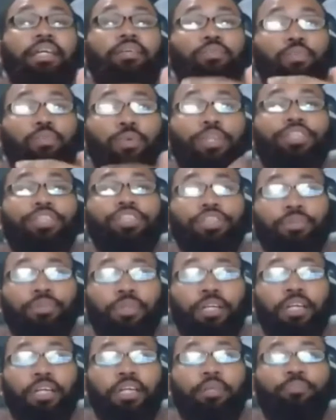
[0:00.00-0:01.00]
get one
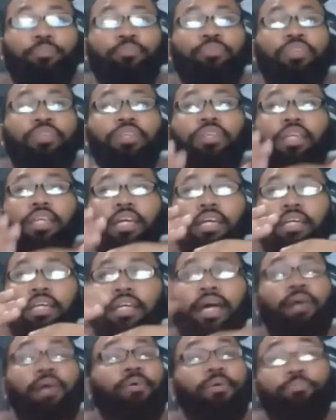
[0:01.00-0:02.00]
strain that
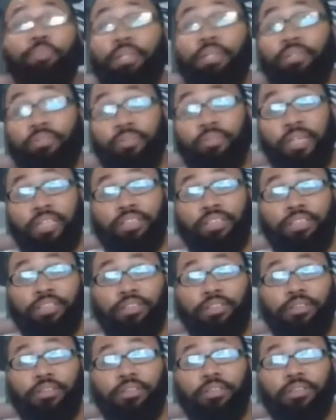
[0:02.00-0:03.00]
can outcompete the
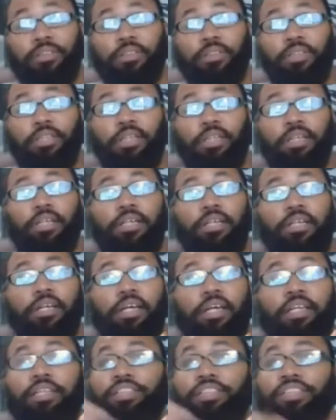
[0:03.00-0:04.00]
rest.
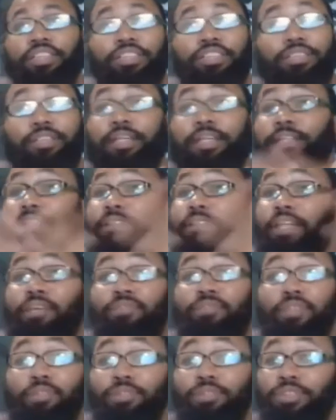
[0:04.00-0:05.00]
Uh, and it's just
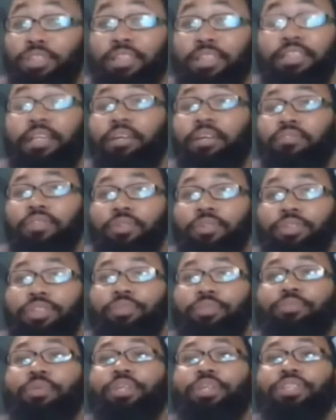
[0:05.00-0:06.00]
evolution. That's how
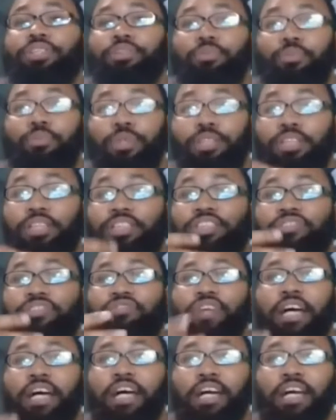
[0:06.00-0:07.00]
evolution works. The one that
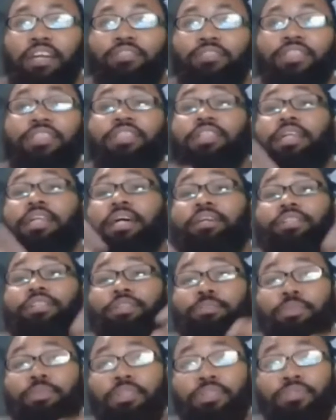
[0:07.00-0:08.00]
survives is
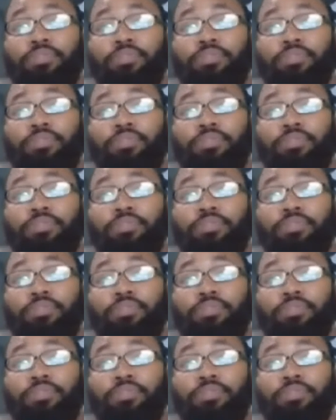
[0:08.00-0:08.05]
allowed to